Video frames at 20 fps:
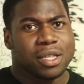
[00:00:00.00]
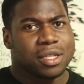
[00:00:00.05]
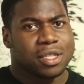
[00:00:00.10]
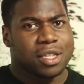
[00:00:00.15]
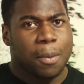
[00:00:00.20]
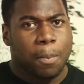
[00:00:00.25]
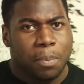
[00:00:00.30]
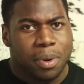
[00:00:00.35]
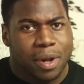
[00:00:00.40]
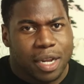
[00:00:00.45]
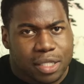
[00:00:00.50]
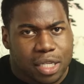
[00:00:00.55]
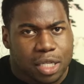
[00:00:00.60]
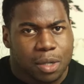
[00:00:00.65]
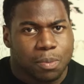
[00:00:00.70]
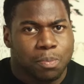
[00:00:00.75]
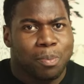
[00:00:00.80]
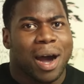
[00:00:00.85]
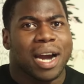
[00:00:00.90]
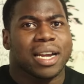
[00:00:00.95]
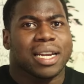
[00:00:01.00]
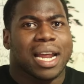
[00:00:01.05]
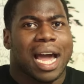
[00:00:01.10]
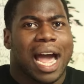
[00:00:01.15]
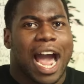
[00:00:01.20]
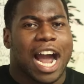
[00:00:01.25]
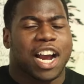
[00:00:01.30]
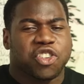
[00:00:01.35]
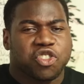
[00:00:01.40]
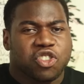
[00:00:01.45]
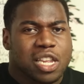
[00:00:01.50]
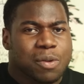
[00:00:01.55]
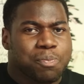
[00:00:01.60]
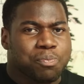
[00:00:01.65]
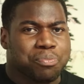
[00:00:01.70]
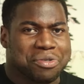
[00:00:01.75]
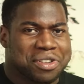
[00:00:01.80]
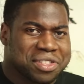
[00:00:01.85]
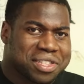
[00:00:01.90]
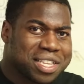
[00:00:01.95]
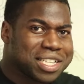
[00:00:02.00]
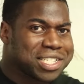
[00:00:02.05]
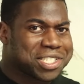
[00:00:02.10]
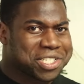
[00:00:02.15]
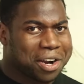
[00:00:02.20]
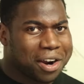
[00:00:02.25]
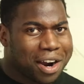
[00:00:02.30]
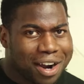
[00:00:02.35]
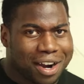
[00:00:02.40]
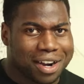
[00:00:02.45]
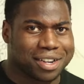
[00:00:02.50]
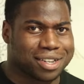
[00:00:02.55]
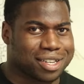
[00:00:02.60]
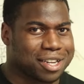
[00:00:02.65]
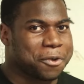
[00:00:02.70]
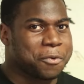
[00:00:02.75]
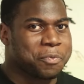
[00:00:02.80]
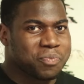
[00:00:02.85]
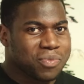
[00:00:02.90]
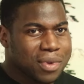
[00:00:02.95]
that Blizzard might actually print this card.